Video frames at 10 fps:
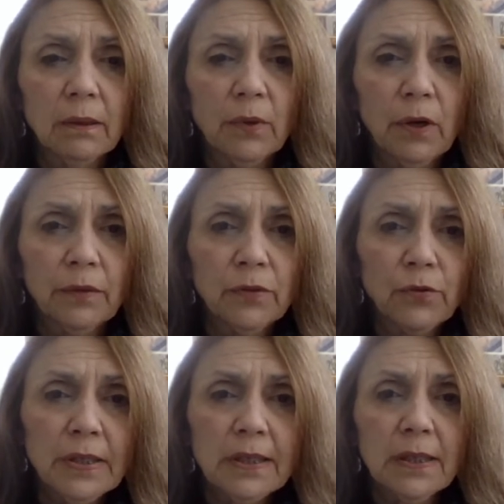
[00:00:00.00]
all the
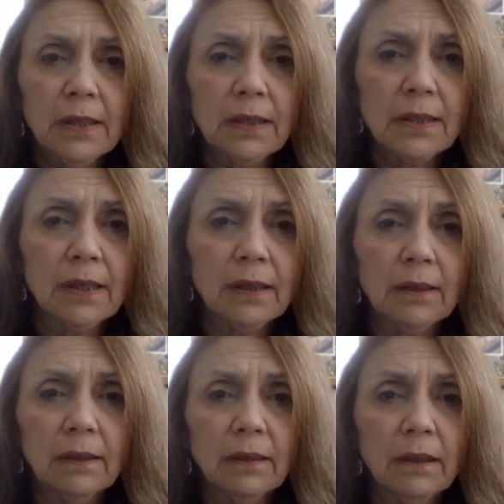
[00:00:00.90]
dressings,
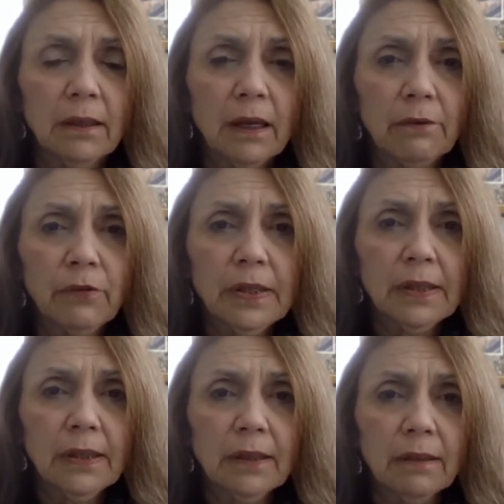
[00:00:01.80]
and
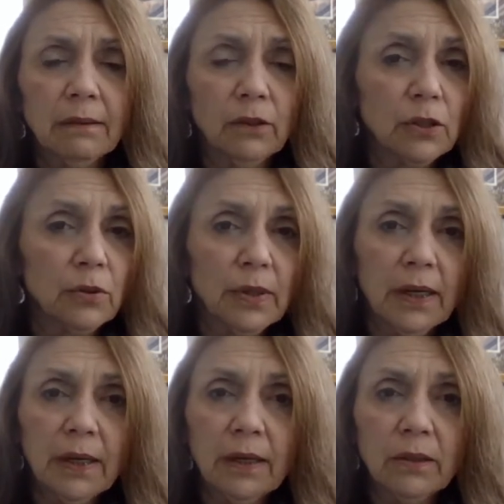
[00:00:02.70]
everything looked
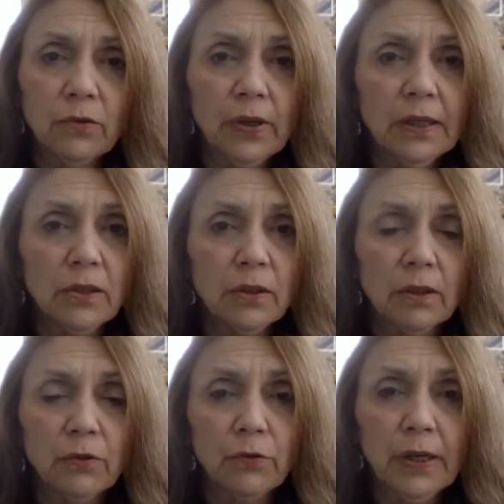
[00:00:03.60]
okay. The
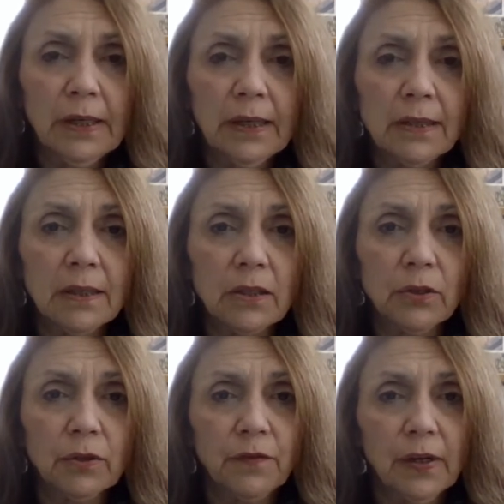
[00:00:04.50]
drain exits
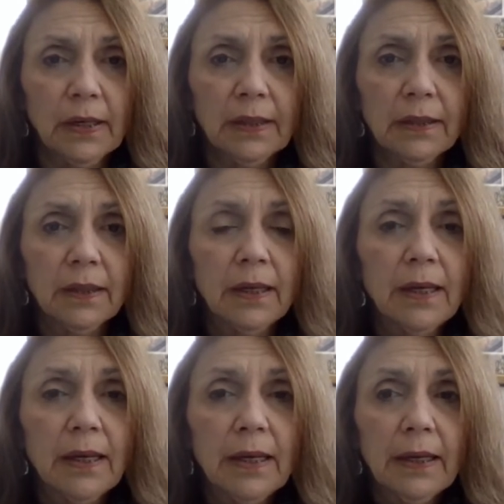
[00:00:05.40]
looked fine,
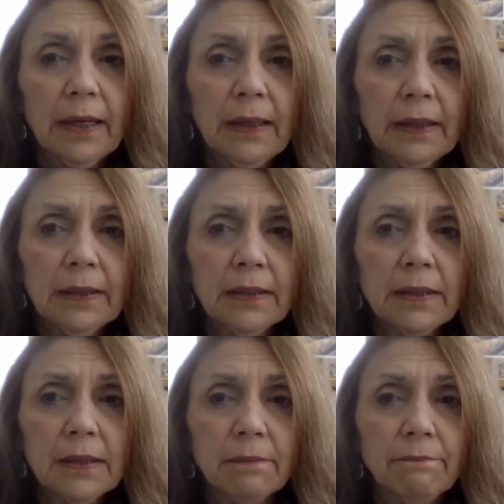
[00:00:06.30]
and
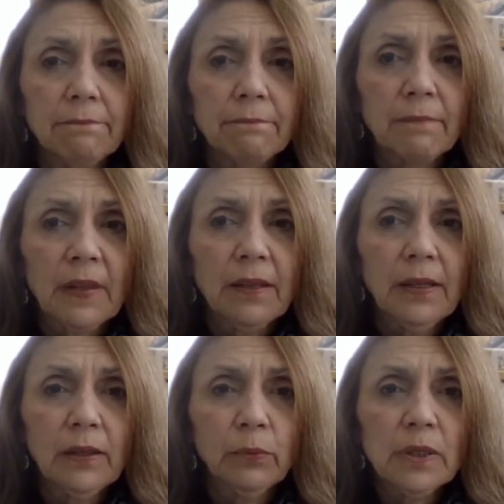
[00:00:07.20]

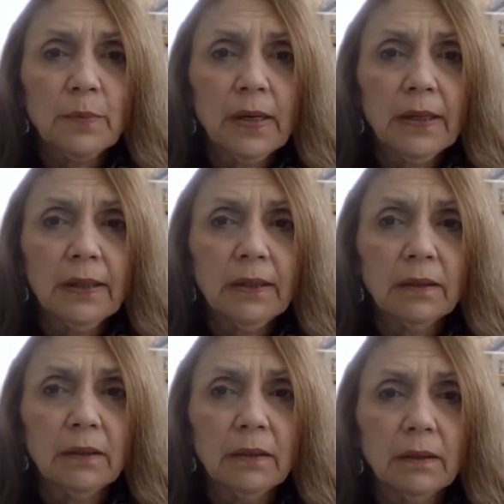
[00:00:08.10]
then it was my
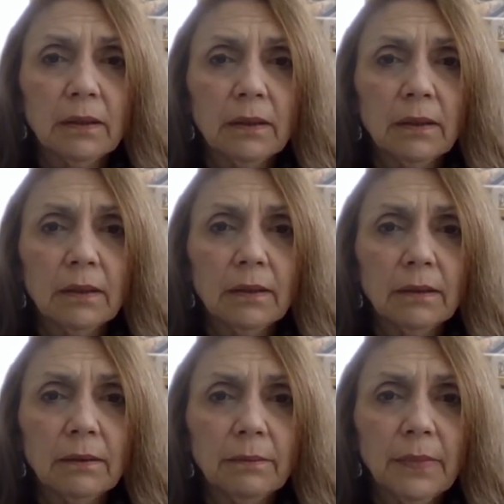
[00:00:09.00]

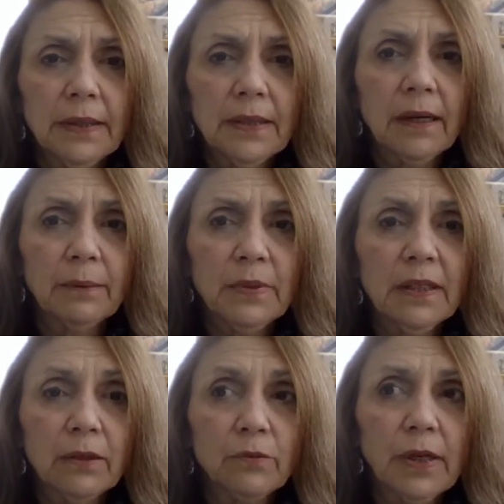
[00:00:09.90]
time to
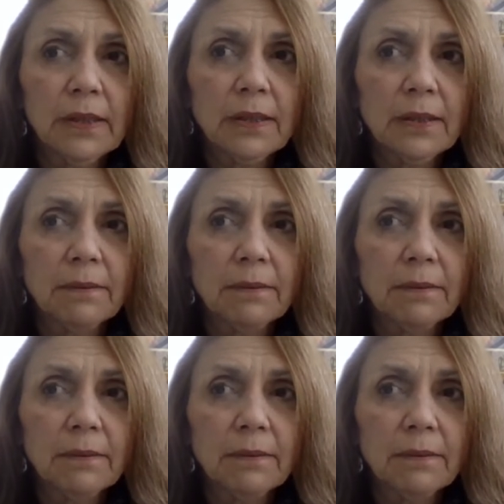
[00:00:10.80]
get dressed.